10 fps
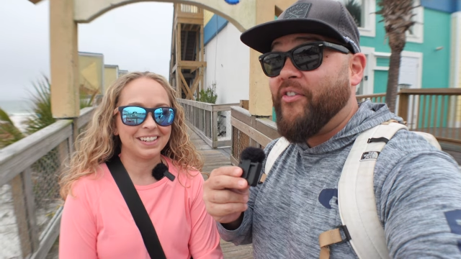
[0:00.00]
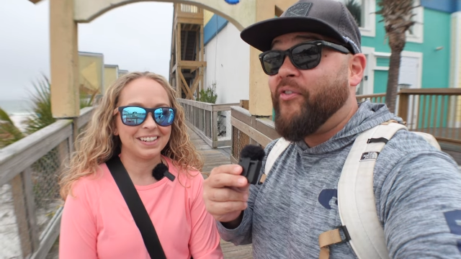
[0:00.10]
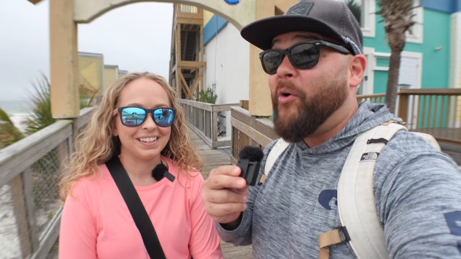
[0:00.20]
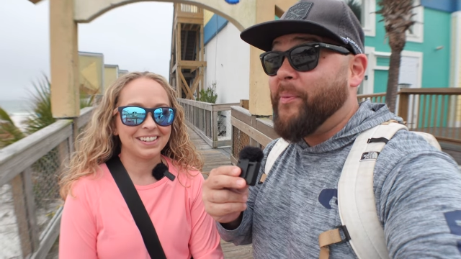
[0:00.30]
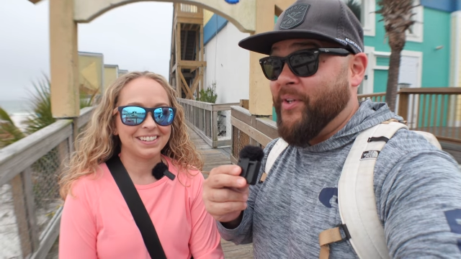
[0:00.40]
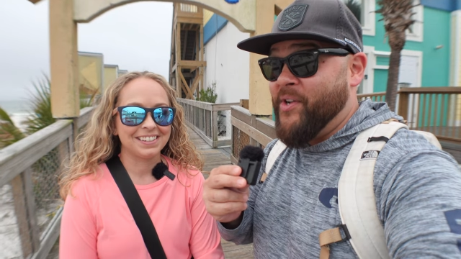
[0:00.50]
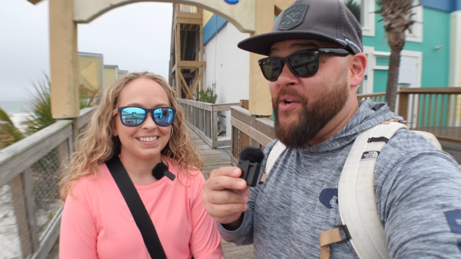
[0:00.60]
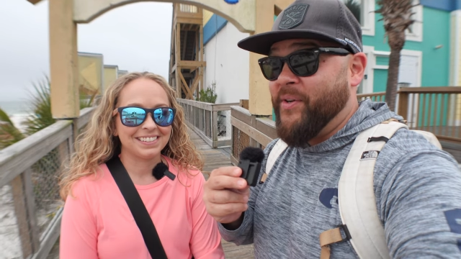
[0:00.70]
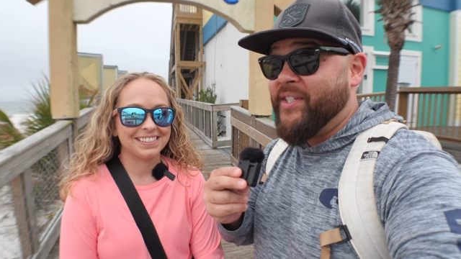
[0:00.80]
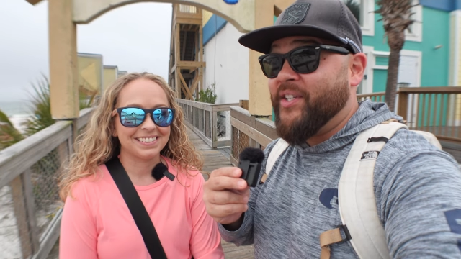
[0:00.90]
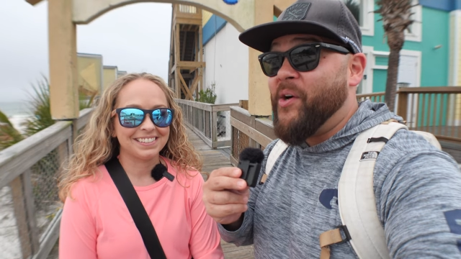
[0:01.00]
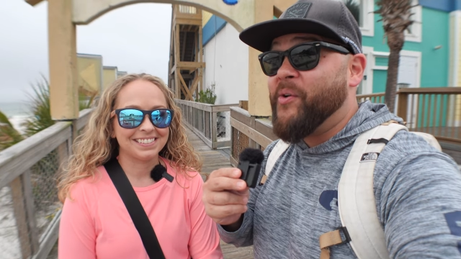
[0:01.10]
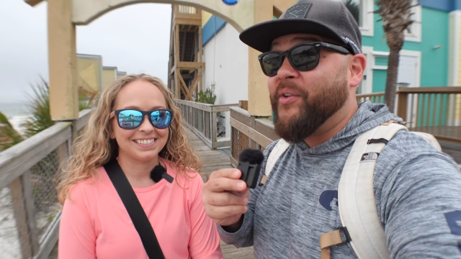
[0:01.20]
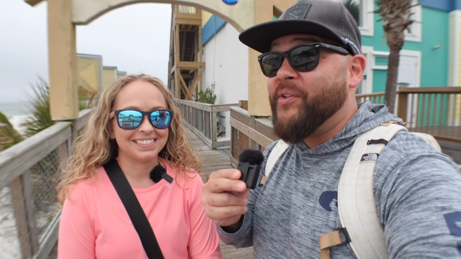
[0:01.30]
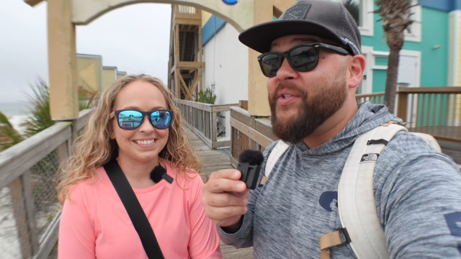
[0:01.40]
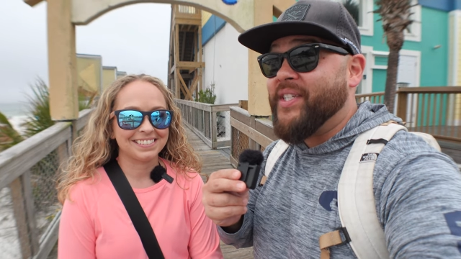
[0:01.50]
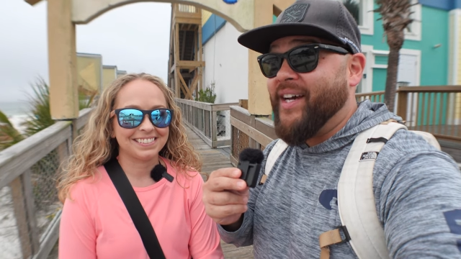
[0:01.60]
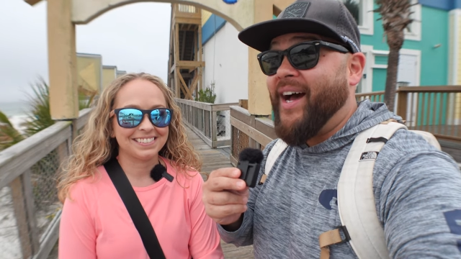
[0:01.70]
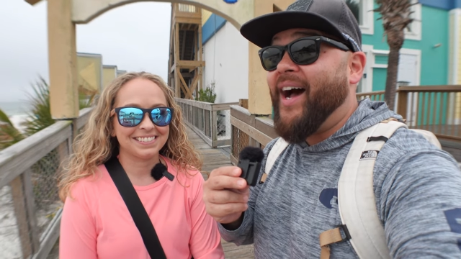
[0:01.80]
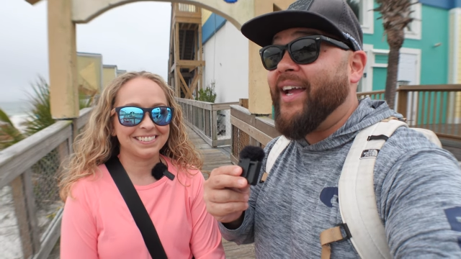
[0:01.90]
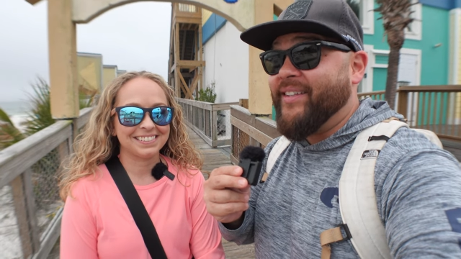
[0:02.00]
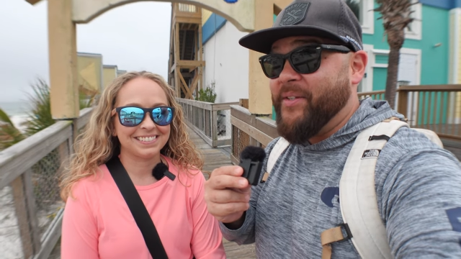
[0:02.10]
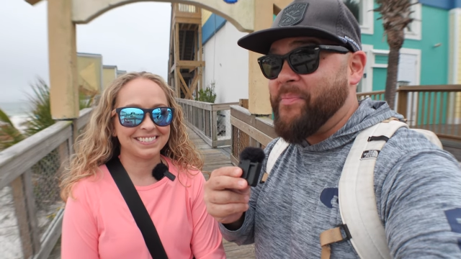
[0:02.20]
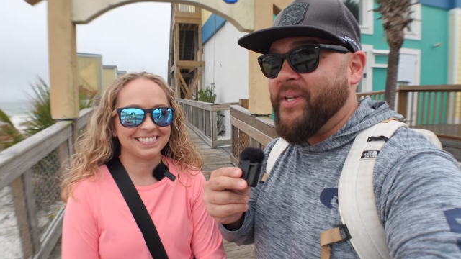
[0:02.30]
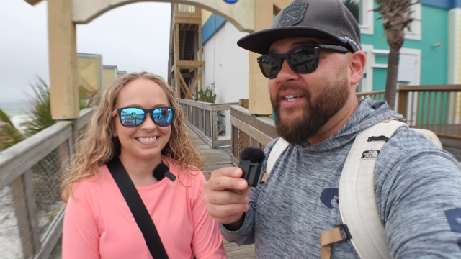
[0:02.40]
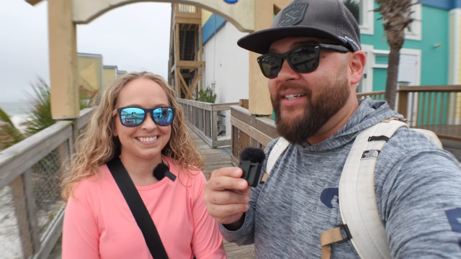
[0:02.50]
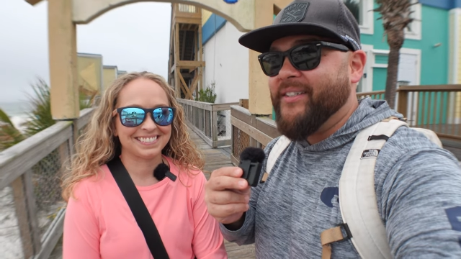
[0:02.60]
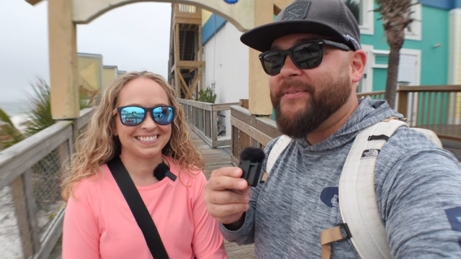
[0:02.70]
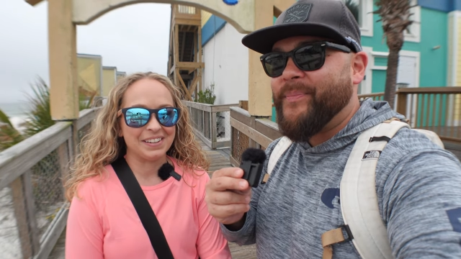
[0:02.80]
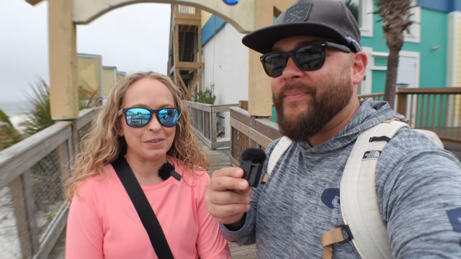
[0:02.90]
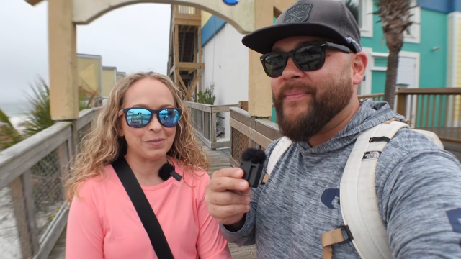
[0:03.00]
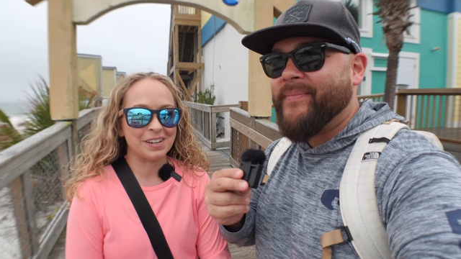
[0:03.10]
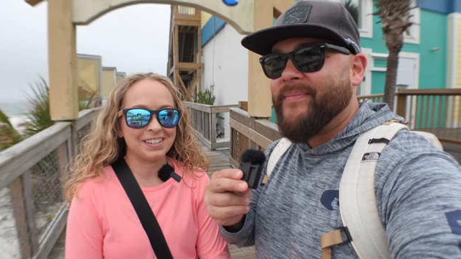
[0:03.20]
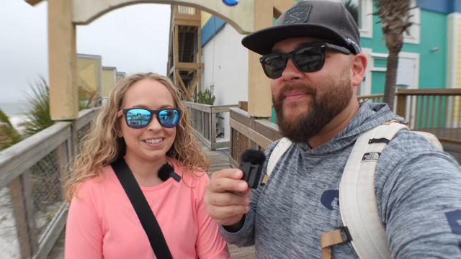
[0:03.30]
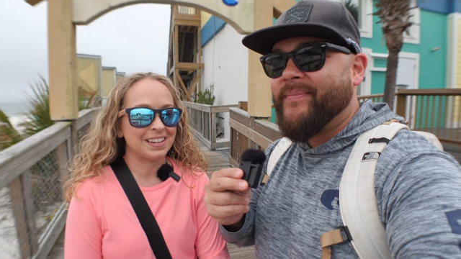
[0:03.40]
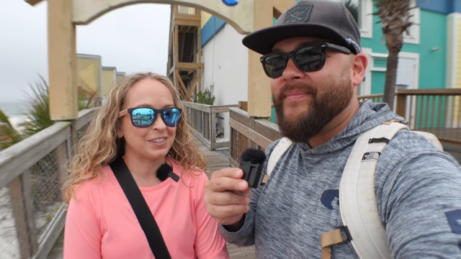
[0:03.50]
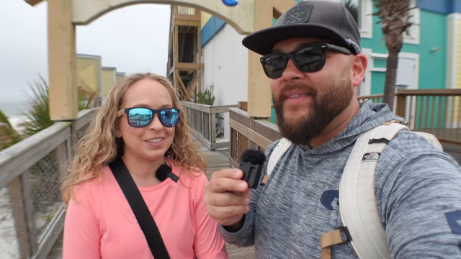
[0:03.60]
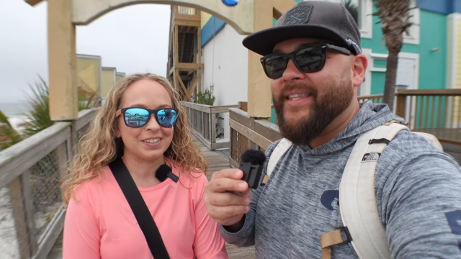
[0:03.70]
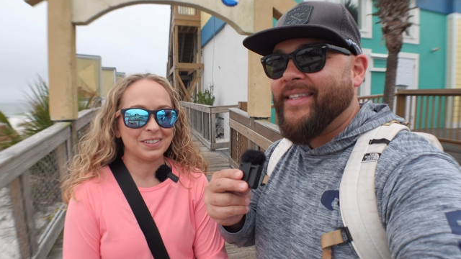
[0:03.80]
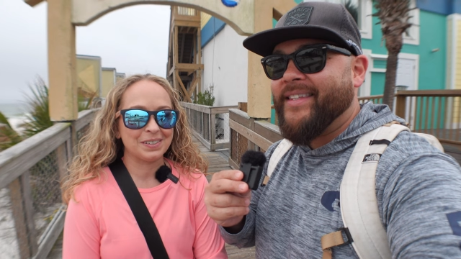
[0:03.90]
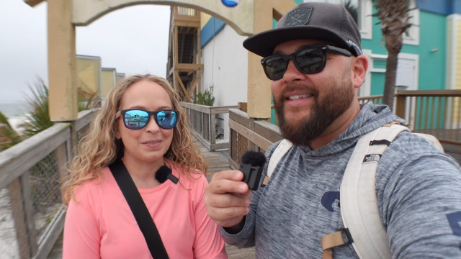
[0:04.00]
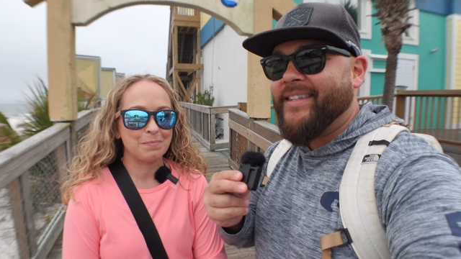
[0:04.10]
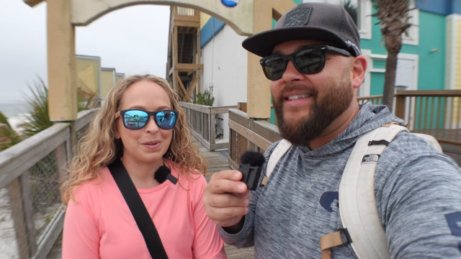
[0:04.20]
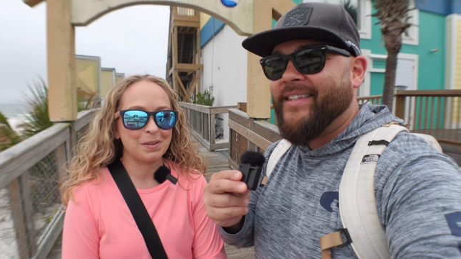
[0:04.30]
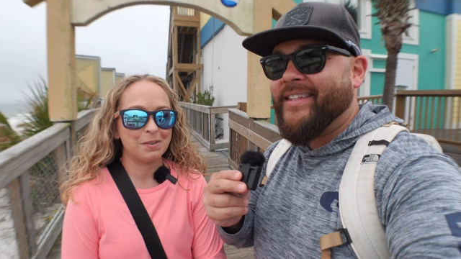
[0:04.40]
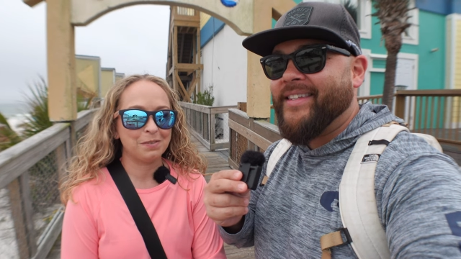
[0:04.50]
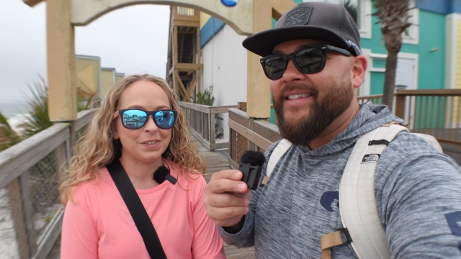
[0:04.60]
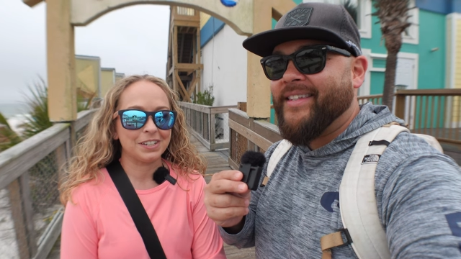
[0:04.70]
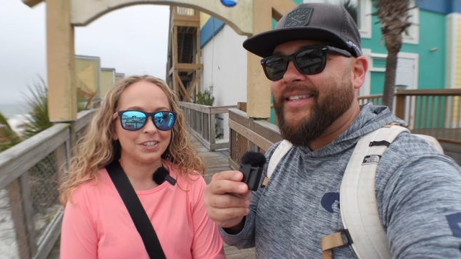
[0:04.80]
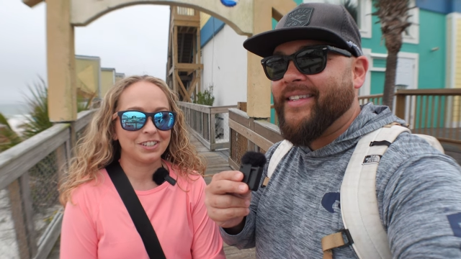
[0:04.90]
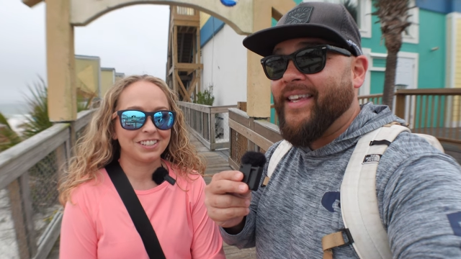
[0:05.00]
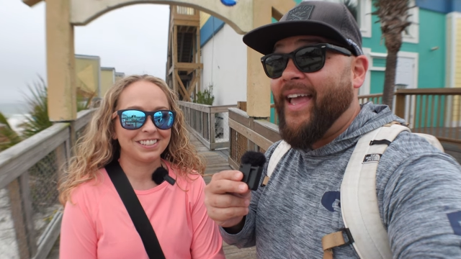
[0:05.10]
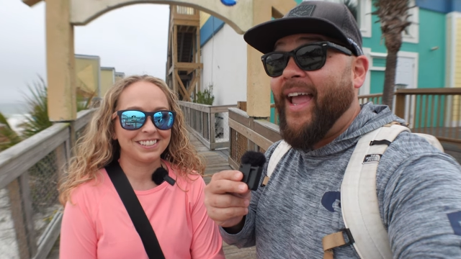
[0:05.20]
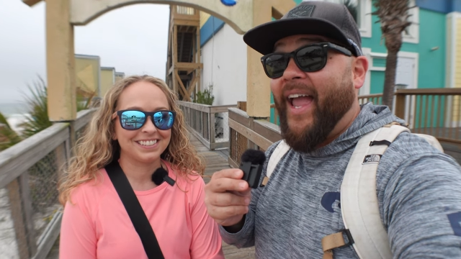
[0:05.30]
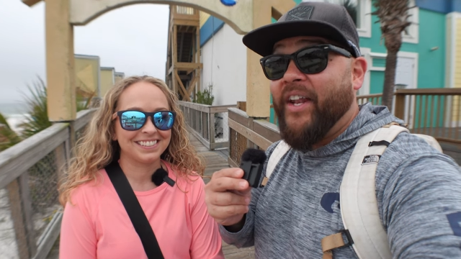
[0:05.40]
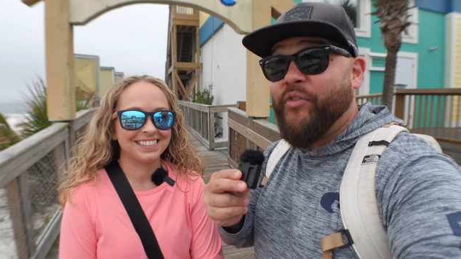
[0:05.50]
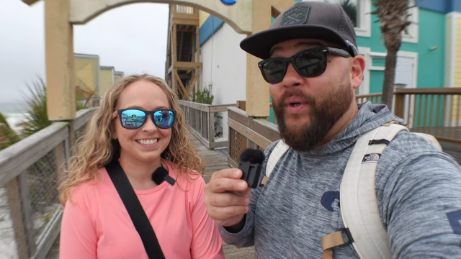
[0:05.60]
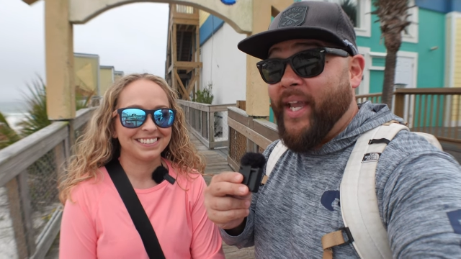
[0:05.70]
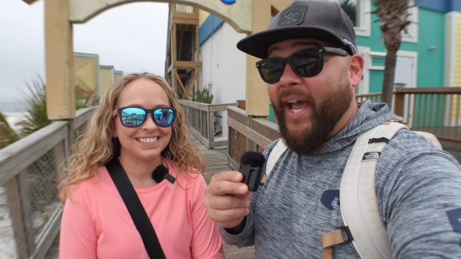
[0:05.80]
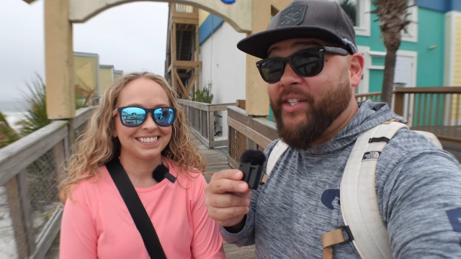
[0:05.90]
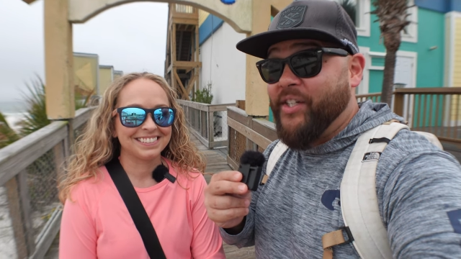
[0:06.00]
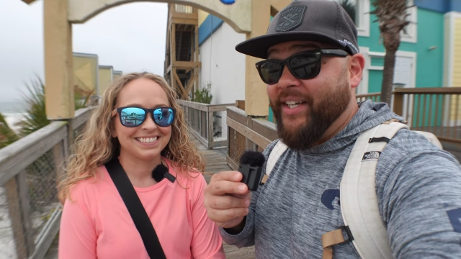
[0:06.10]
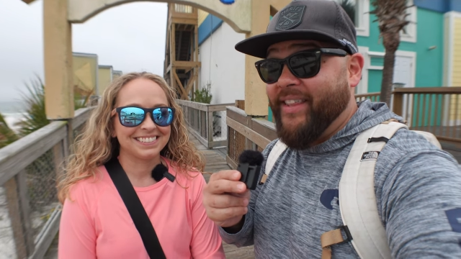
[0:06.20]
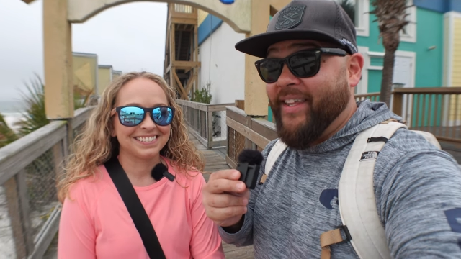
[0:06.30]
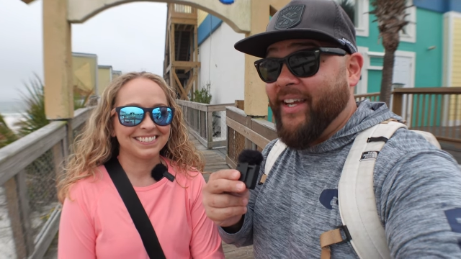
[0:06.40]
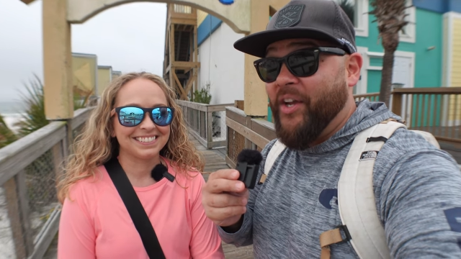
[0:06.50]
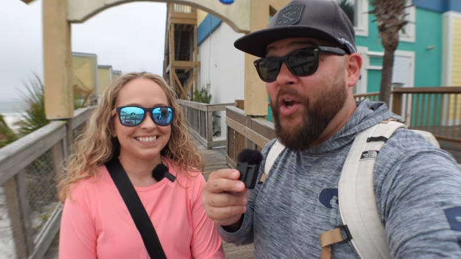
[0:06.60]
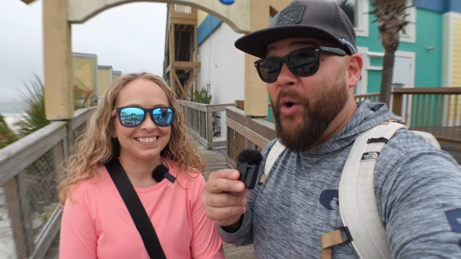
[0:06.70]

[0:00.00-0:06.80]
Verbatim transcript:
Speaker 1: Formerly known as the Okaloosa Island Pier.
Speaker 2: And we're ready to catch a big old fish.
Speaker 1: And if we catch anything,